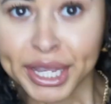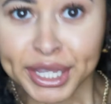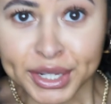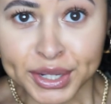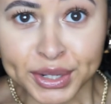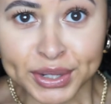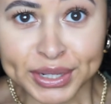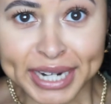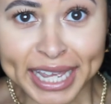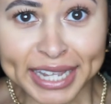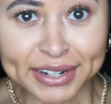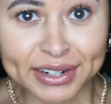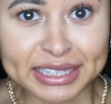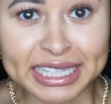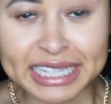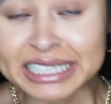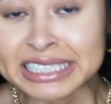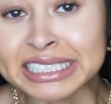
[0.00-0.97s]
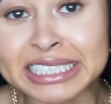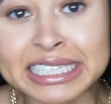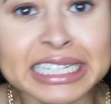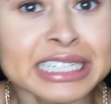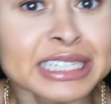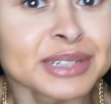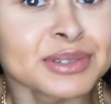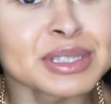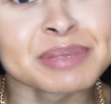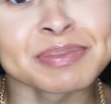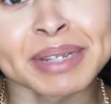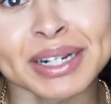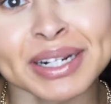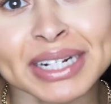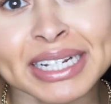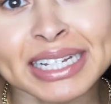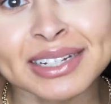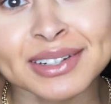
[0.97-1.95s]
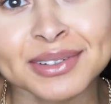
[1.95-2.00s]
your girl dang near thinks she can do some
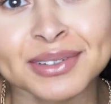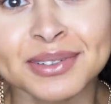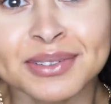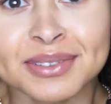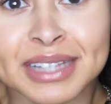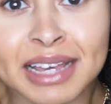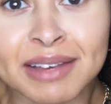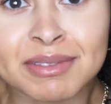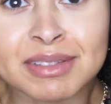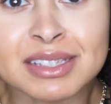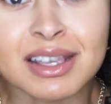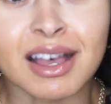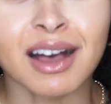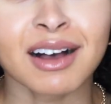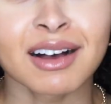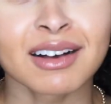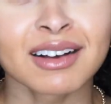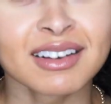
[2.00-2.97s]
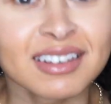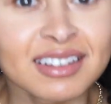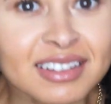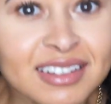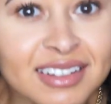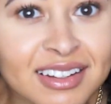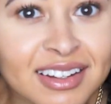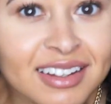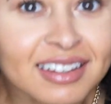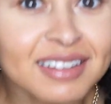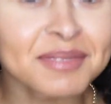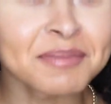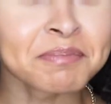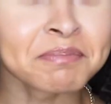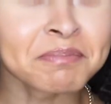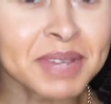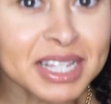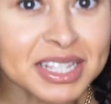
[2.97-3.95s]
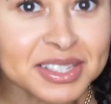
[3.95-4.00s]
earrings? Ooh, that was all
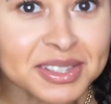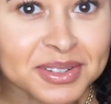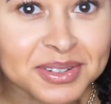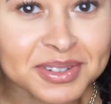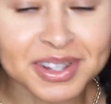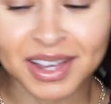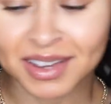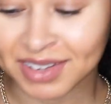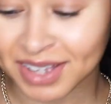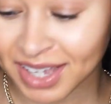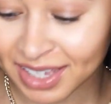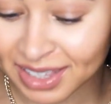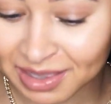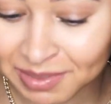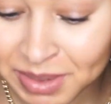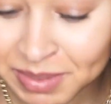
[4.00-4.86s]
muscle. Okay, let me